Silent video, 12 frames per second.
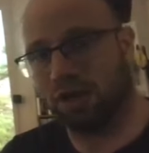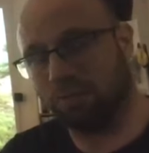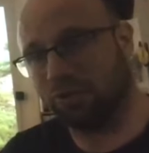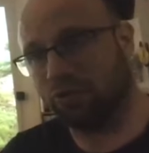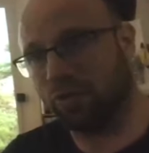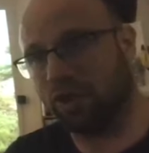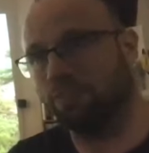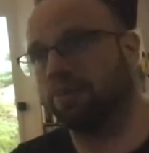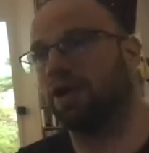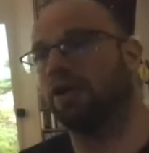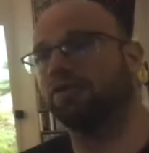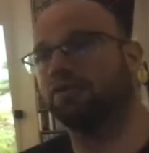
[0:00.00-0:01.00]
in between
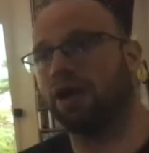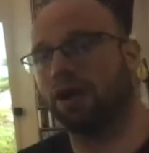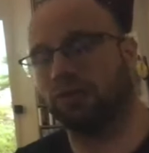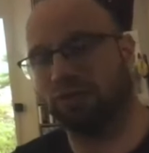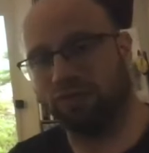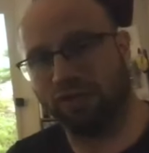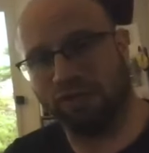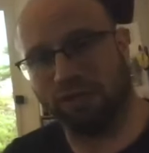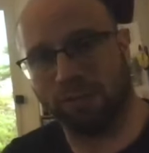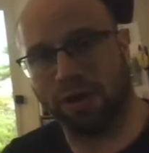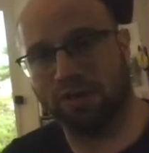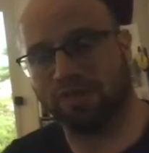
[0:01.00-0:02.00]
parts, how they're
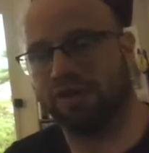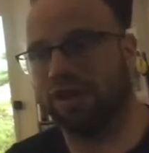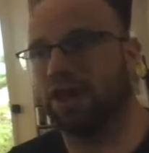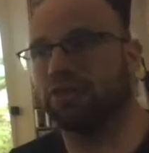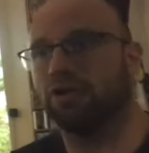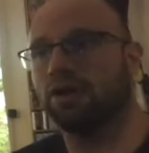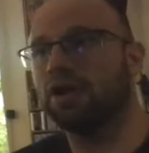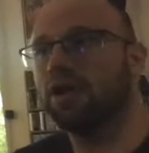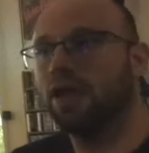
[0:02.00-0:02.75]
stitching parts together,